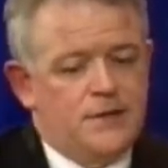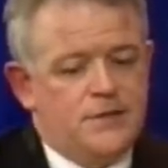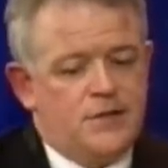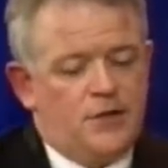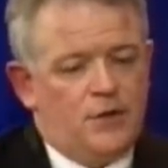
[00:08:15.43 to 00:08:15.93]

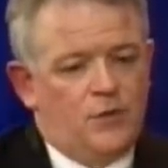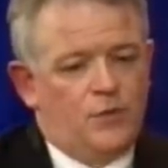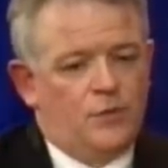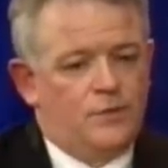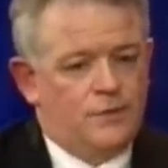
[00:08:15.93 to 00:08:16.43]

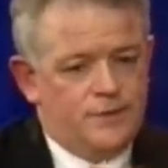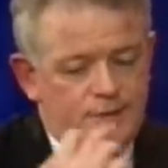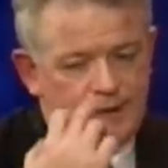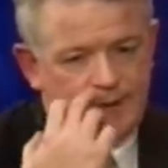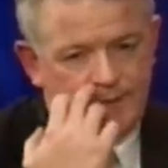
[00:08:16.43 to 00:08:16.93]
So
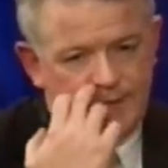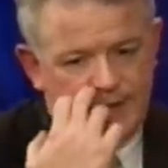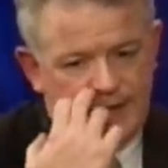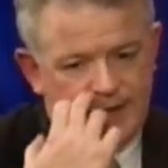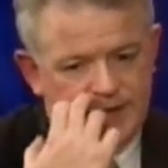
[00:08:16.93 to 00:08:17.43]

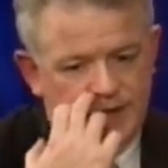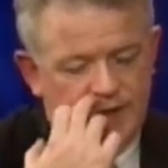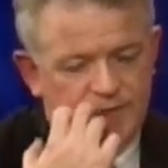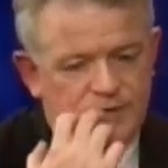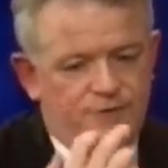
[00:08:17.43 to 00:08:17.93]
in
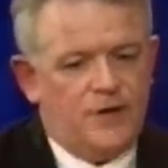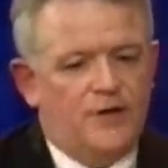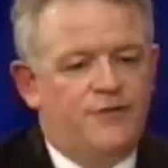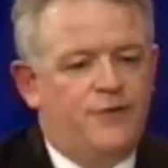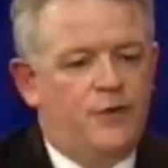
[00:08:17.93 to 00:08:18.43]
terms of
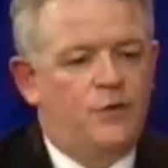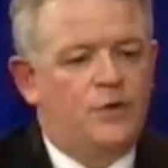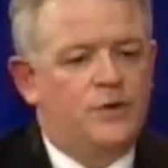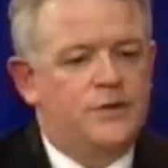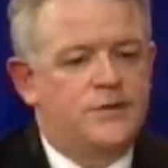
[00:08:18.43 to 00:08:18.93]
our
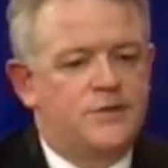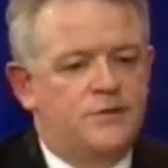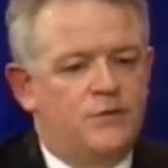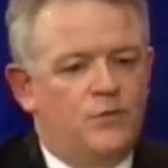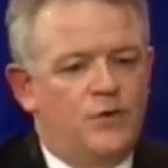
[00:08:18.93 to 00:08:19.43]

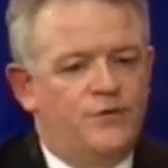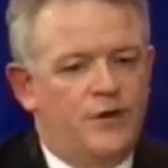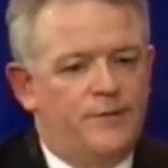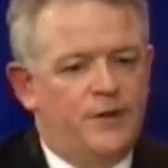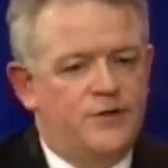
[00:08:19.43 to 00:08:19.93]
focus, we're
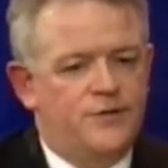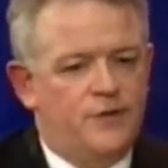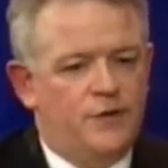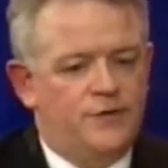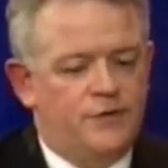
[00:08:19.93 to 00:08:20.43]
very much
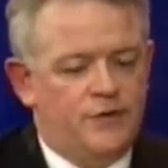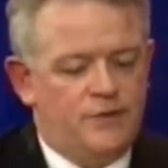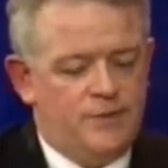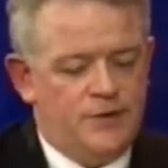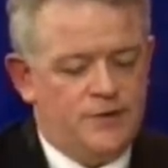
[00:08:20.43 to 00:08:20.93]
focused on the
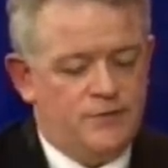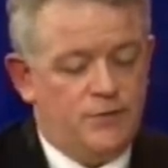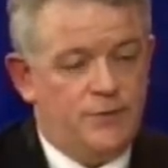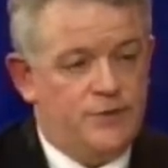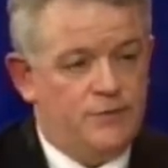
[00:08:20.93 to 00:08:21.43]
communities
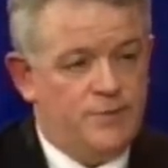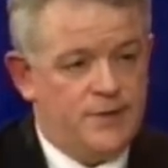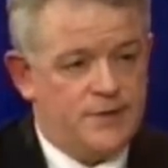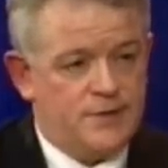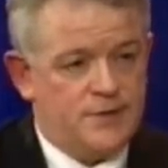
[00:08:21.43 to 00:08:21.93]
where we do
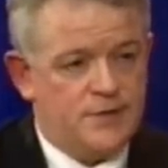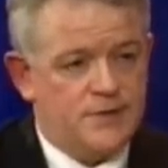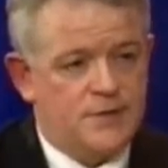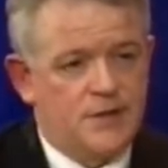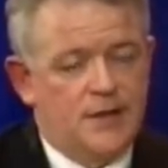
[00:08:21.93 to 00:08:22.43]

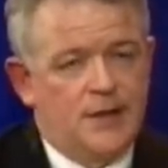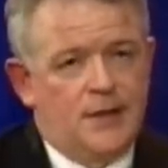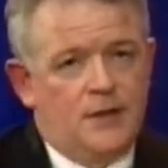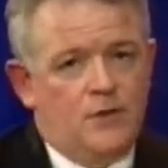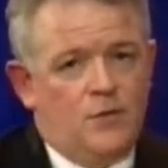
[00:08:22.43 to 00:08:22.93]
business.
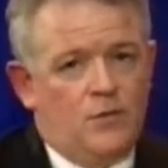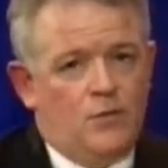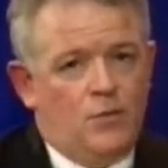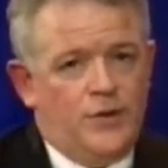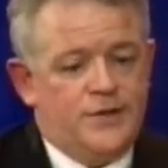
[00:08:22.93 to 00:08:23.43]

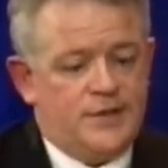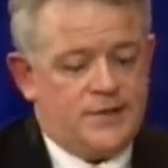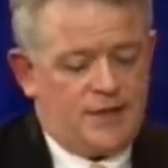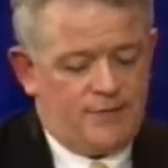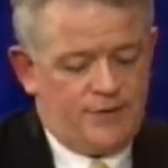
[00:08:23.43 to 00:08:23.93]
We tend
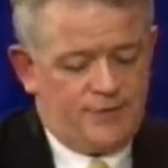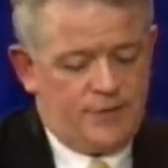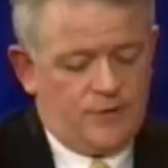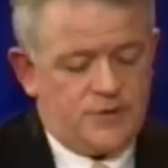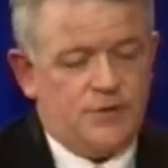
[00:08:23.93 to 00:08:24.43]
to heavily
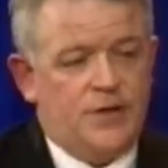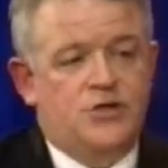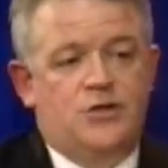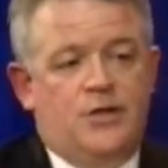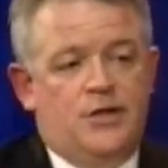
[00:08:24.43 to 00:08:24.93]
focus on
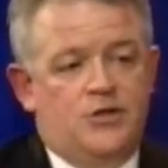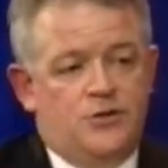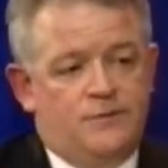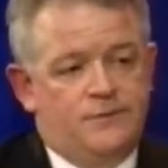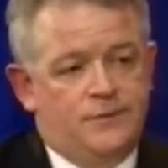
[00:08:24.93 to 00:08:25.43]

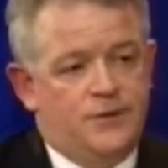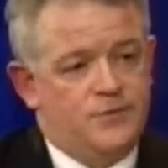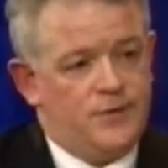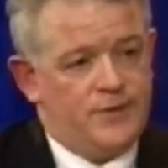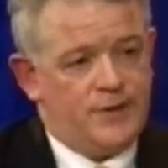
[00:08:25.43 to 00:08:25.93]
education,
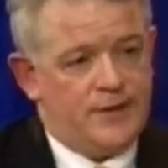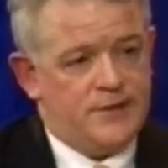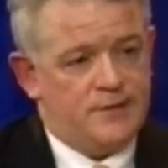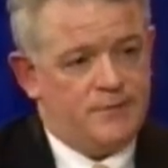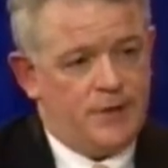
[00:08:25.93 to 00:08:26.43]
because we think
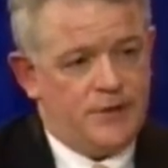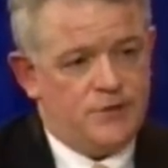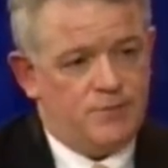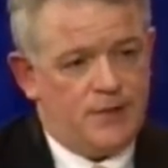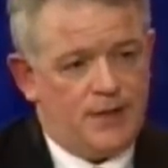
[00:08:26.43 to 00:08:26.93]
that's a
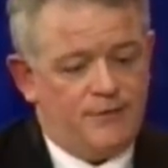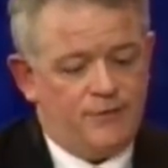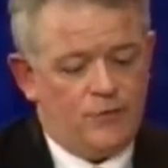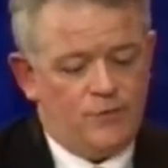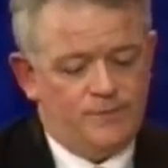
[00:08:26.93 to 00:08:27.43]
major
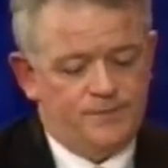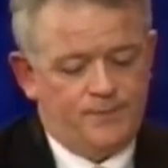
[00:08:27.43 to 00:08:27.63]
platform.